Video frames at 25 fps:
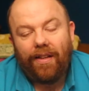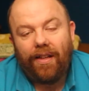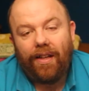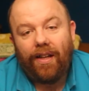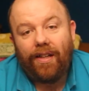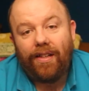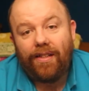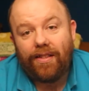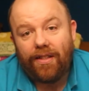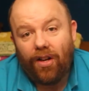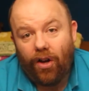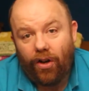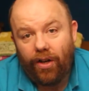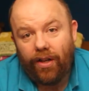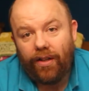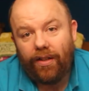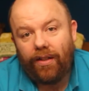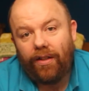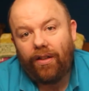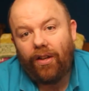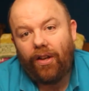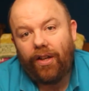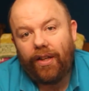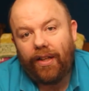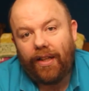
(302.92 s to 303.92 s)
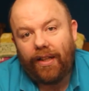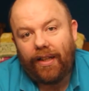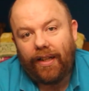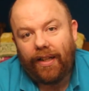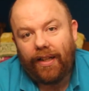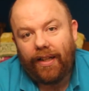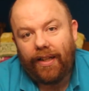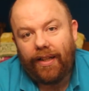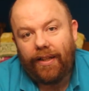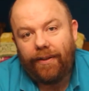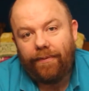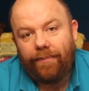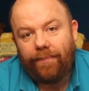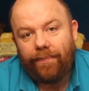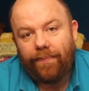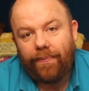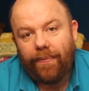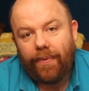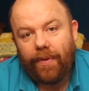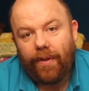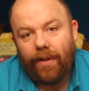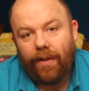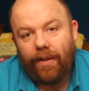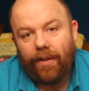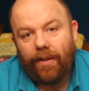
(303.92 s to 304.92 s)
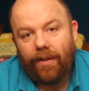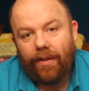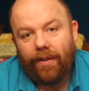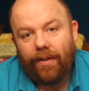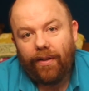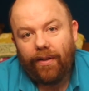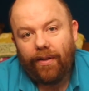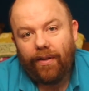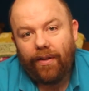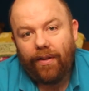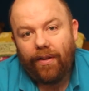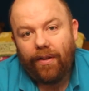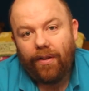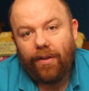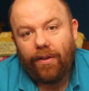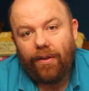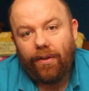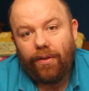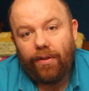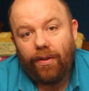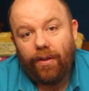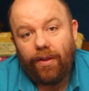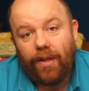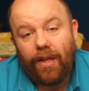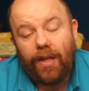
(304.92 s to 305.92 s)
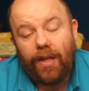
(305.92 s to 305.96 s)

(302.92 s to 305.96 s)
And it's highly likely that